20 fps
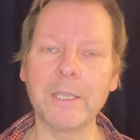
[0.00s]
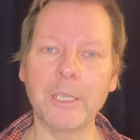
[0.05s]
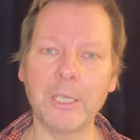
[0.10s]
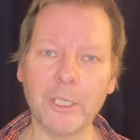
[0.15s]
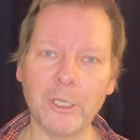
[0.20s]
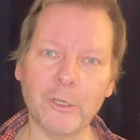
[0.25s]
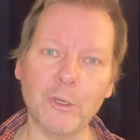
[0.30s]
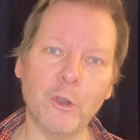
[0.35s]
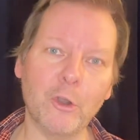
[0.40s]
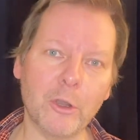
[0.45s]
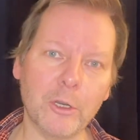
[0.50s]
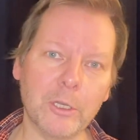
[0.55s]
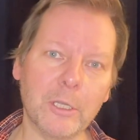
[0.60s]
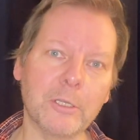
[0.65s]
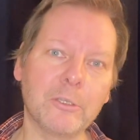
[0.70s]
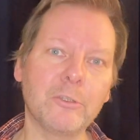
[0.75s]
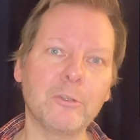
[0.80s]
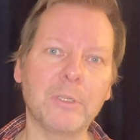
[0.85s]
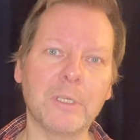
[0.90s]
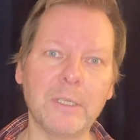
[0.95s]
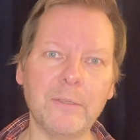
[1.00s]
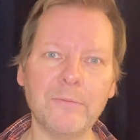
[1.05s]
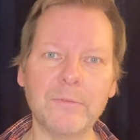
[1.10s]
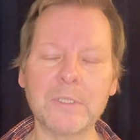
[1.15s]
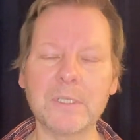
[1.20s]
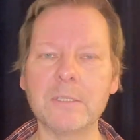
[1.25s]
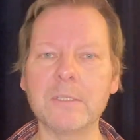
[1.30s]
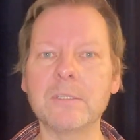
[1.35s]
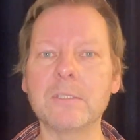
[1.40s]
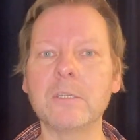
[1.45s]
in order to give
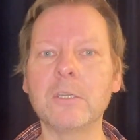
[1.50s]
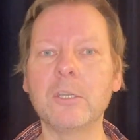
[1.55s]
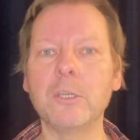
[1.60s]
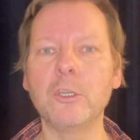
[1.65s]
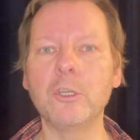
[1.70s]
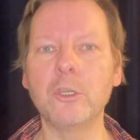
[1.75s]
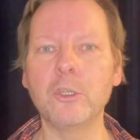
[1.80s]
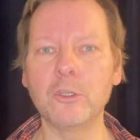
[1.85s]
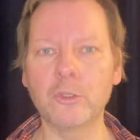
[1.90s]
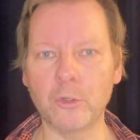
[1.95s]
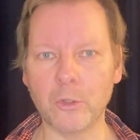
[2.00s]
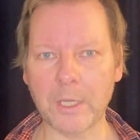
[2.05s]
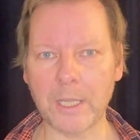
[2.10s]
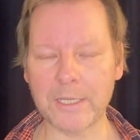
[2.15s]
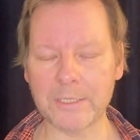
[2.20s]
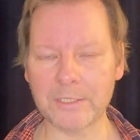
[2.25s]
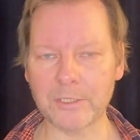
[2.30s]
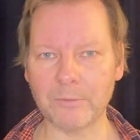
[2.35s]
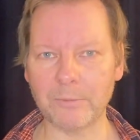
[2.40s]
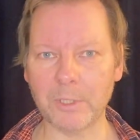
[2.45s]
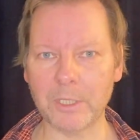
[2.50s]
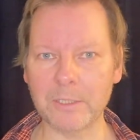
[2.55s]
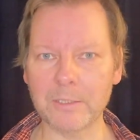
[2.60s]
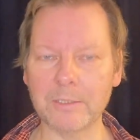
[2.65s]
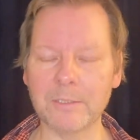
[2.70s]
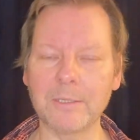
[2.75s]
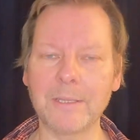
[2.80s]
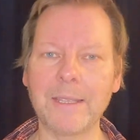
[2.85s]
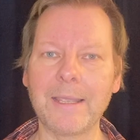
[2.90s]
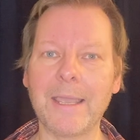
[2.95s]
this to customers.